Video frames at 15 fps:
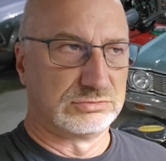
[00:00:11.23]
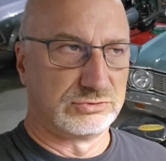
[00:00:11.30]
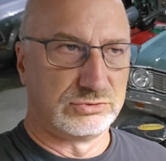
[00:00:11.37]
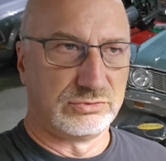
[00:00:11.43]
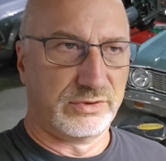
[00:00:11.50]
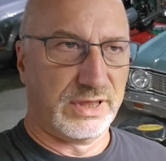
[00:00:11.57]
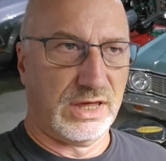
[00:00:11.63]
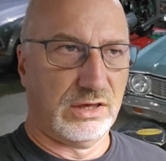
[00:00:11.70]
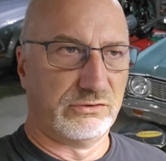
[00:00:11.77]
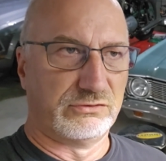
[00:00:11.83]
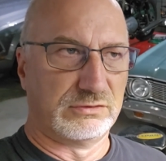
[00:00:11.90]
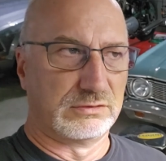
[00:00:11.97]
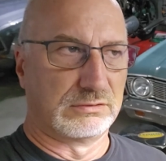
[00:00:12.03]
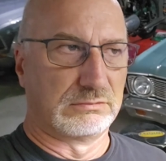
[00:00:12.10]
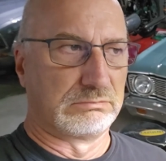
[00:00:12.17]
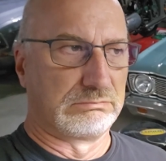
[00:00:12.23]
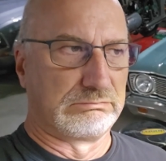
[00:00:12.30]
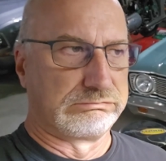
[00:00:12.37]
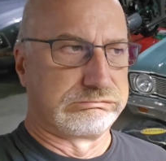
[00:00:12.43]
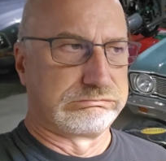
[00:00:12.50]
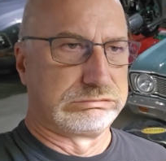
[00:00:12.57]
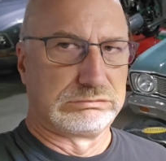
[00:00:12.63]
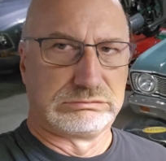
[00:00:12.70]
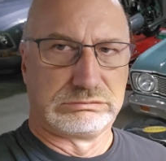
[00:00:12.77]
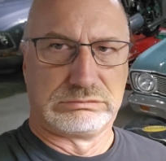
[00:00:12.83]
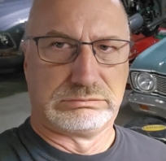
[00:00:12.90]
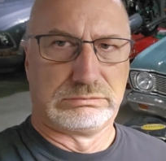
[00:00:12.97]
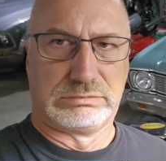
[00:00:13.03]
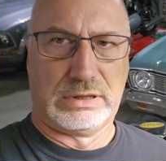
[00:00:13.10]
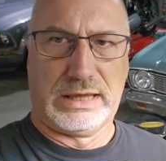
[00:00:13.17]

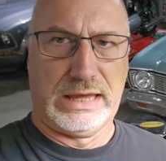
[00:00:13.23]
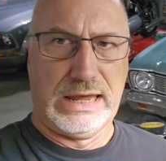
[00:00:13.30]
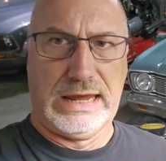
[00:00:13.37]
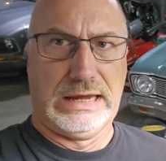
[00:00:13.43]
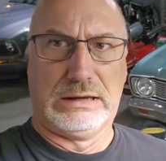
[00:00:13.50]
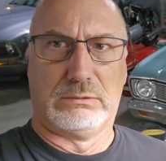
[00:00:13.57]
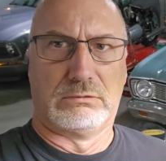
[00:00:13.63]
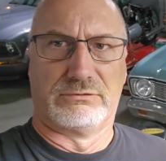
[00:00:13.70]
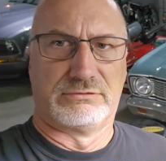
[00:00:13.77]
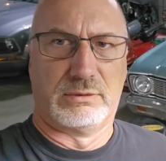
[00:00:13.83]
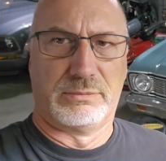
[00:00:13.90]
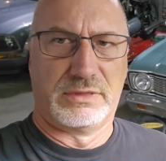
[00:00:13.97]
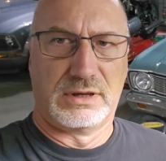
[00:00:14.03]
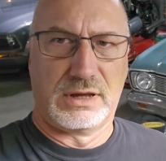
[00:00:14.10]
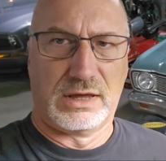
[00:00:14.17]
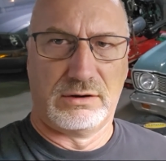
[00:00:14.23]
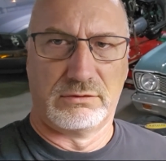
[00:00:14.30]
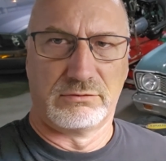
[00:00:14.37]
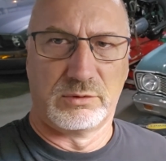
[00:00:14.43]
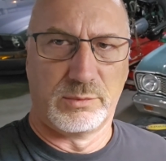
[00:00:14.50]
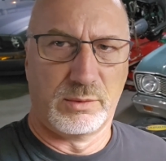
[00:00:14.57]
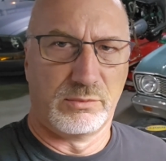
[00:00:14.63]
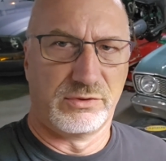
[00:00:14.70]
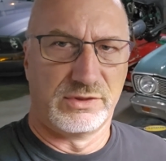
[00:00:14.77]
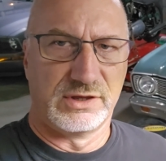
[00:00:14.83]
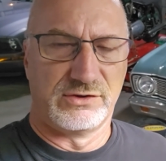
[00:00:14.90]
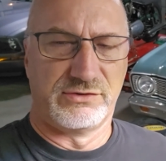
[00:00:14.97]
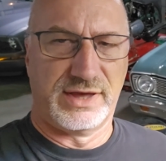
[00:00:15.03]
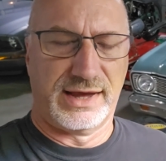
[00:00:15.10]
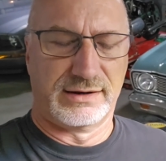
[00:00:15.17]
2008 or something. I don't remember the
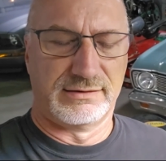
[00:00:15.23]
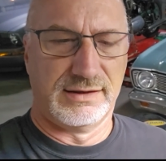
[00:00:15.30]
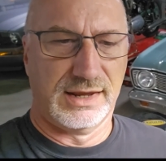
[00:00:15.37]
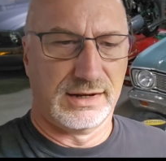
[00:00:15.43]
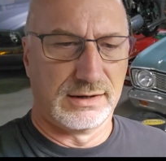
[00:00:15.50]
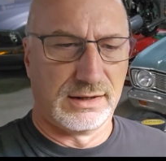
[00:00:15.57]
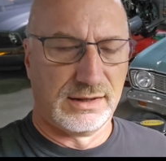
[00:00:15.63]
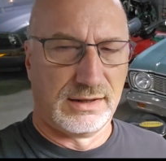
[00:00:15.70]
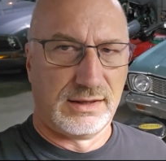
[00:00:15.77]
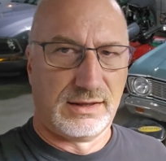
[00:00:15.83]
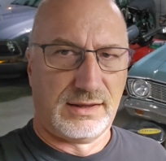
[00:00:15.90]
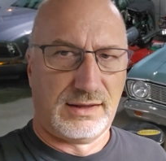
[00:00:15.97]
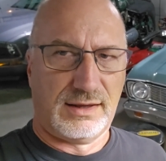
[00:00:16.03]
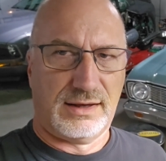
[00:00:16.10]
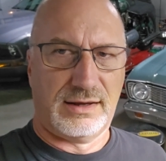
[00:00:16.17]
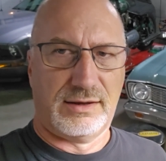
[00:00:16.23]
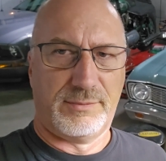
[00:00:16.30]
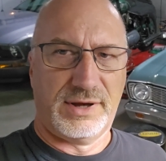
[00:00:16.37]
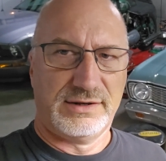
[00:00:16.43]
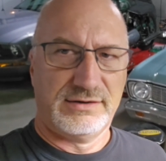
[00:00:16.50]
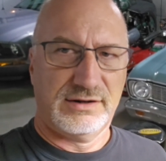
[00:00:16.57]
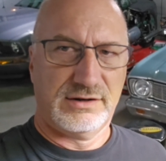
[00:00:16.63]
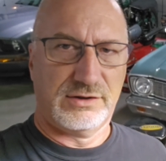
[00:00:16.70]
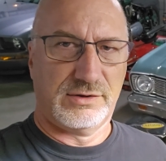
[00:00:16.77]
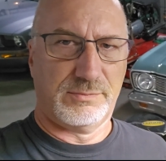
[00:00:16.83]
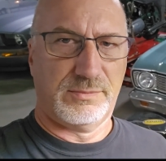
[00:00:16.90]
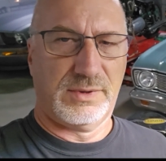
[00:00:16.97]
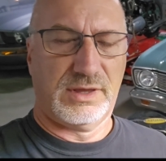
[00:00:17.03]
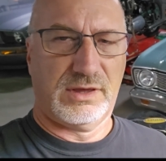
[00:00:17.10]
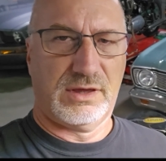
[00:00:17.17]
exact date. I did a
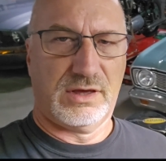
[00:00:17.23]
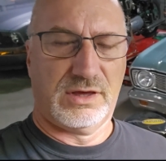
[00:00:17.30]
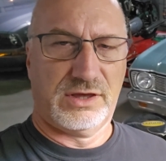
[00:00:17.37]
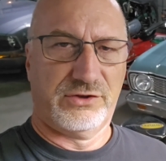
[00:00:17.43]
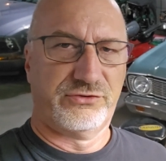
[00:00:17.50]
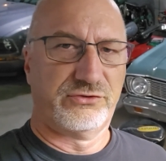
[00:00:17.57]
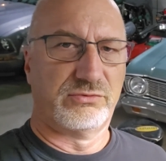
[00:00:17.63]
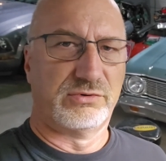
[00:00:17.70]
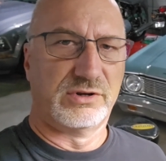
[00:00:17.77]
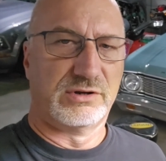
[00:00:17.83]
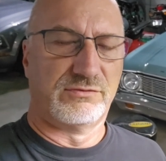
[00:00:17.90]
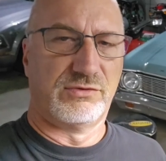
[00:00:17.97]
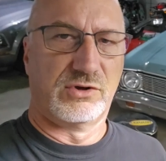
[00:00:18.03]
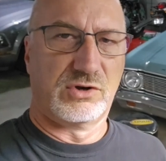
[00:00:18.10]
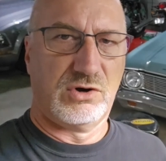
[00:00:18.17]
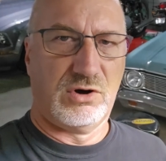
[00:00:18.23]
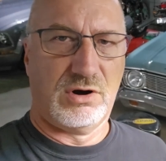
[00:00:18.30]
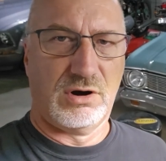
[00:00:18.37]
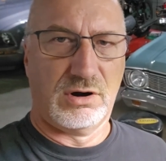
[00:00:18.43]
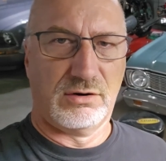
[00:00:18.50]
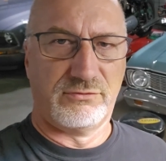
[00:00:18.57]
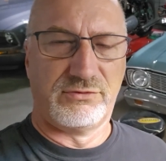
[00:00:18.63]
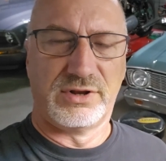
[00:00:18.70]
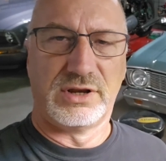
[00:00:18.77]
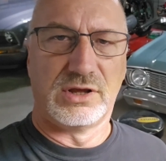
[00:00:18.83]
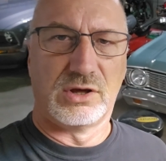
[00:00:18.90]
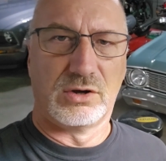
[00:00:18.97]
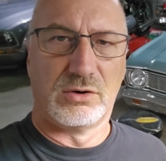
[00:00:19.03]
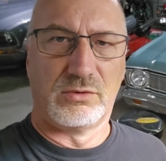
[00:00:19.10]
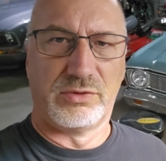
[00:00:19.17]
history of the car
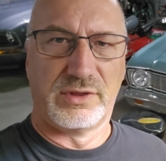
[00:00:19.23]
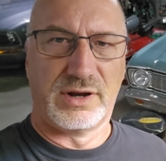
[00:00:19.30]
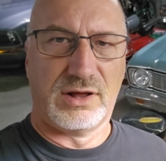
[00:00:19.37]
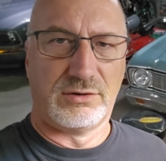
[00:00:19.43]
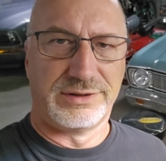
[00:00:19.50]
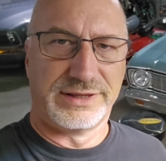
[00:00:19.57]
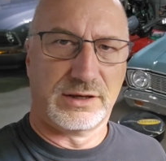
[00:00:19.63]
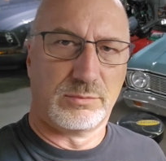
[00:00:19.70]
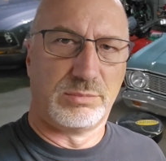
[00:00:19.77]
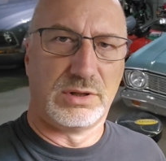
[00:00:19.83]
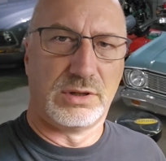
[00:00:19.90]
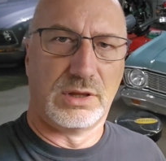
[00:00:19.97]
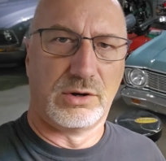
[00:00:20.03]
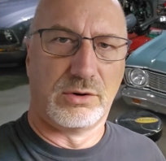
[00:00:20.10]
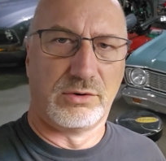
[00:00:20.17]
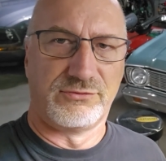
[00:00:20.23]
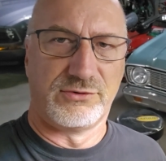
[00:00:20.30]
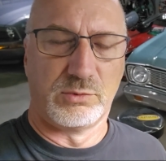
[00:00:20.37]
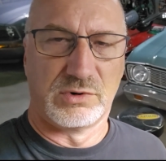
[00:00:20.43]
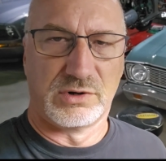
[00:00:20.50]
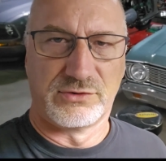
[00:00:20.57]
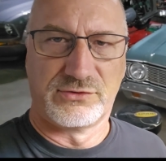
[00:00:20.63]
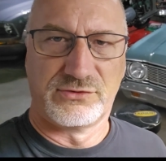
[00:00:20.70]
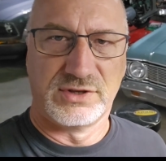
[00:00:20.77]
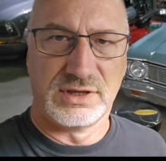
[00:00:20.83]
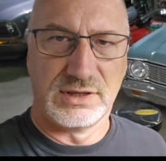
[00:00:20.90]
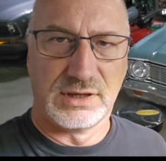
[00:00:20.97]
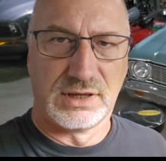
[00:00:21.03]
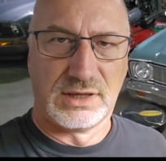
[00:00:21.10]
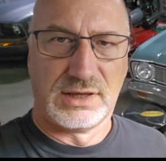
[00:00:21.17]
video that I'll link below if you want to
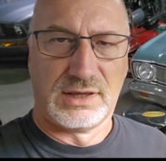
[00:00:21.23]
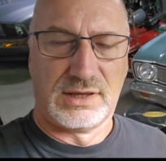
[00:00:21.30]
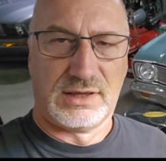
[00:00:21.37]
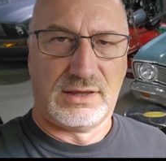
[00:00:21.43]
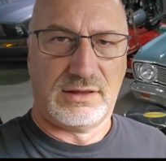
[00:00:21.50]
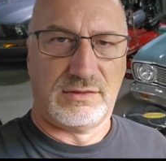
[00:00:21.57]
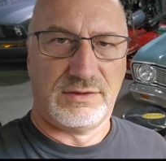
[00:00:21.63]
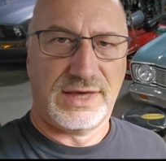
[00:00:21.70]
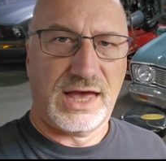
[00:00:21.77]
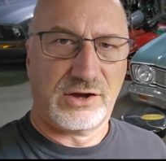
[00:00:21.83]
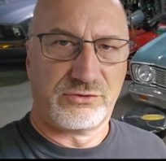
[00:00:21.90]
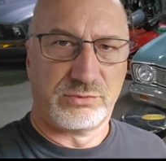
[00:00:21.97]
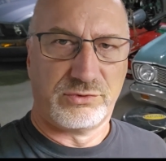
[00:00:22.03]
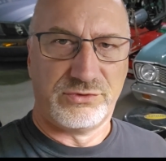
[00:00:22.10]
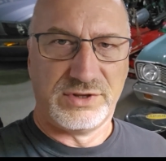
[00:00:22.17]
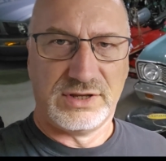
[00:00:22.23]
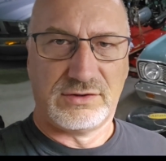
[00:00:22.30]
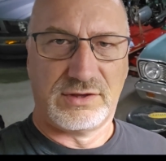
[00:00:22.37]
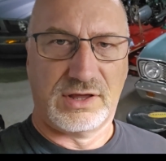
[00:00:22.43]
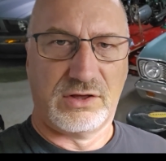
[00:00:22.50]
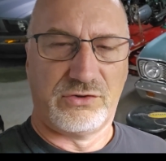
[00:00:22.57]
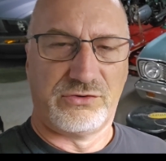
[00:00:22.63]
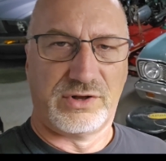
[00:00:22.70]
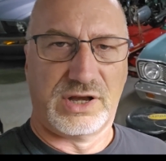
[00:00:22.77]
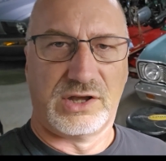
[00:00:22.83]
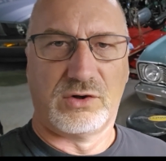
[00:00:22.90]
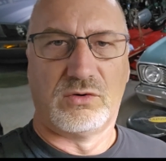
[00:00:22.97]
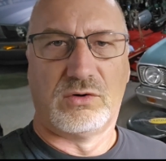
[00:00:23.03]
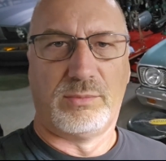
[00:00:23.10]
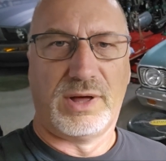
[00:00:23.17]
see the actual details I
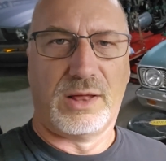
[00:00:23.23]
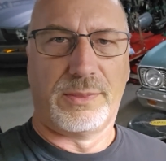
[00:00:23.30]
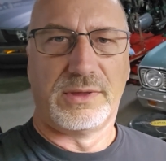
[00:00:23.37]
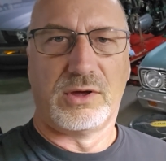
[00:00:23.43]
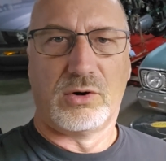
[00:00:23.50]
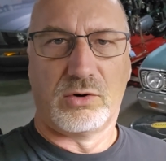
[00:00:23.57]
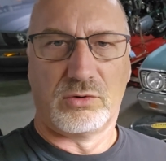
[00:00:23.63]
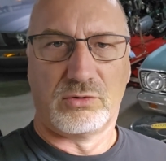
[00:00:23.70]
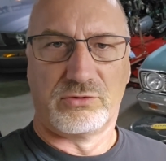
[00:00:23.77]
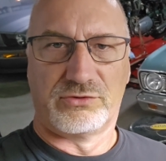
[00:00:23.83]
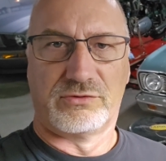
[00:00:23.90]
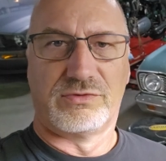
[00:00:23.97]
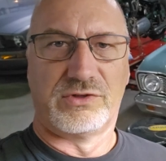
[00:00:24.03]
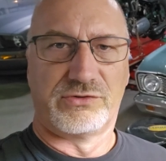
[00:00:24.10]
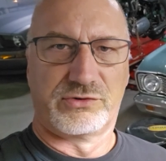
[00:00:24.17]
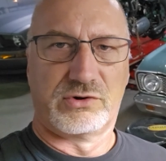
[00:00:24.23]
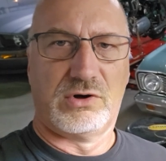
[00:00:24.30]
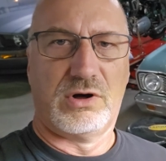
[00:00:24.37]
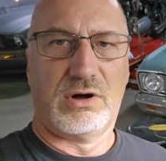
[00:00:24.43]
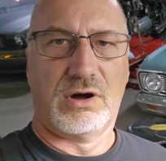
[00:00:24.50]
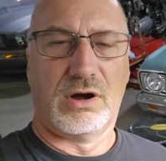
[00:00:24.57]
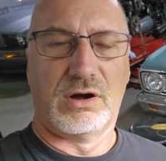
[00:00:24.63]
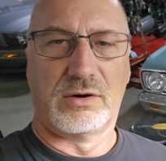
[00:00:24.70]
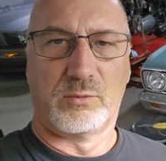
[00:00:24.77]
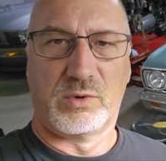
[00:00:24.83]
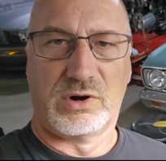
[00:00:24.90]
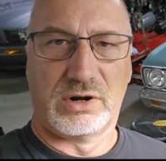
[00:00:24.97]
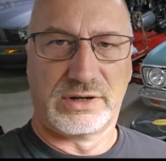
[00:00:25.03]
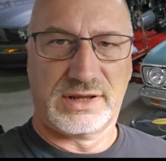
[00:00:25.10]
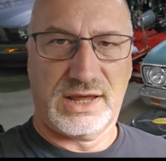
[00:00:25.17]
know about the owners of this car and
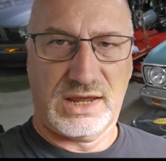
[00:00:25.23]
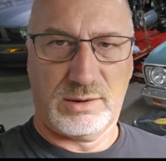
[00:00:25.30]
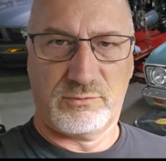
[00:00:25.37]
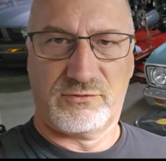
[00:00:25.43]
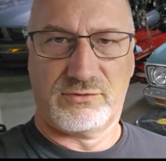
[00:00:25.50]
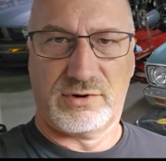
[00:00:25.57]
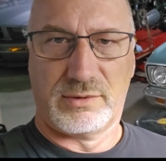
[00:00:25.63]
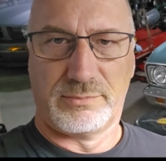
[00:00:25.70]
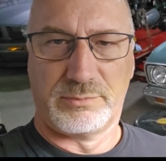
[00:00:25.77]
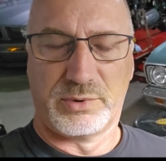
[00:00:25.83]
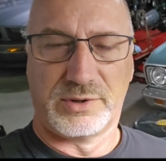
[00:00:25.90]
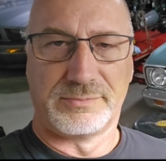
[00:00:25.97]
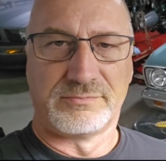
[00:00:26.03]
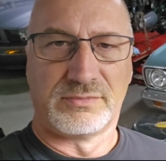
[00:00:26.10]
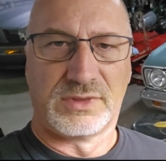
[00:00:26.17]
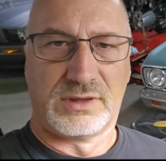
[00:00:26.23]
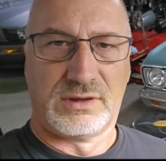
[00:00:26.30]
where it came from. But